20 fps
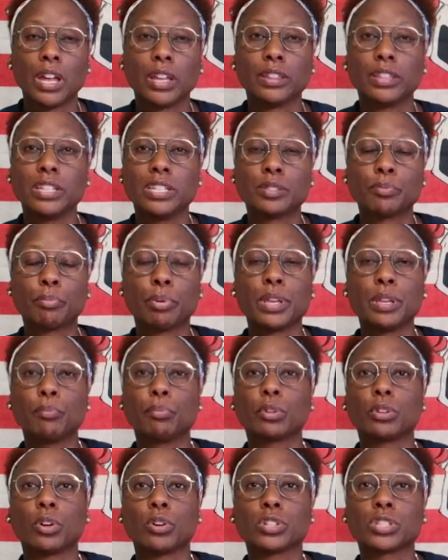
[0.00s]
These
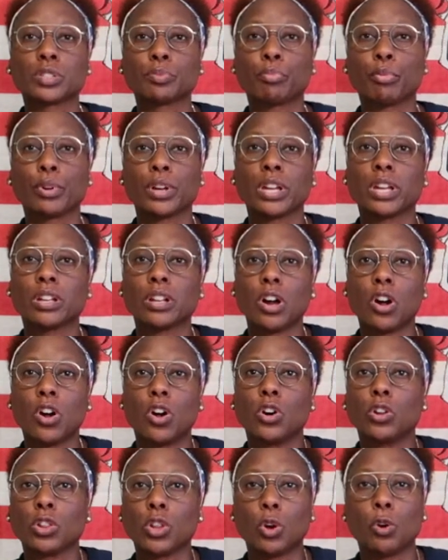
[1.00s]
people are spread
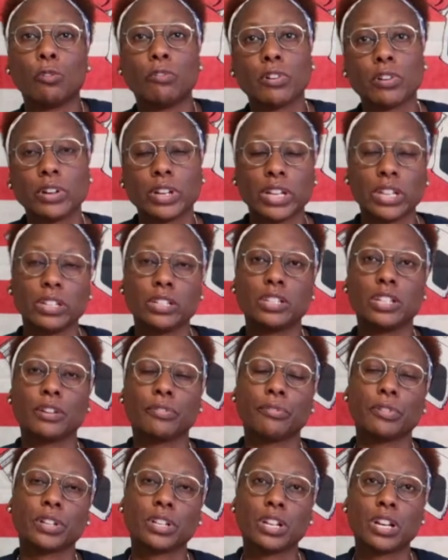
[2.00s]
all over in
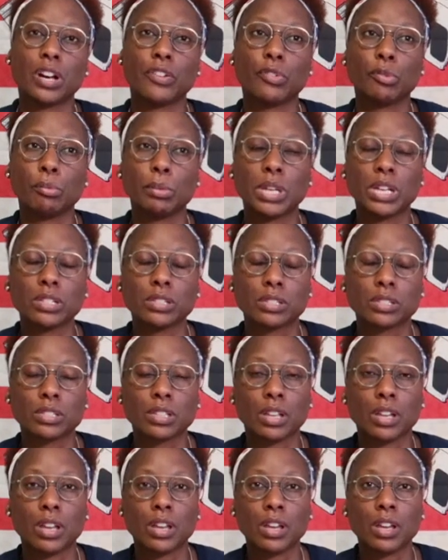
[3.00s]
different governments
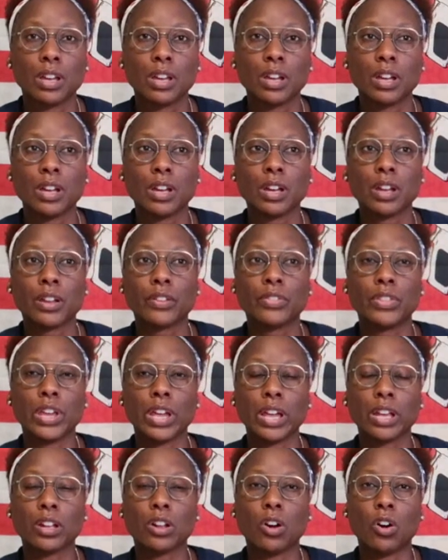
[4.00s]
that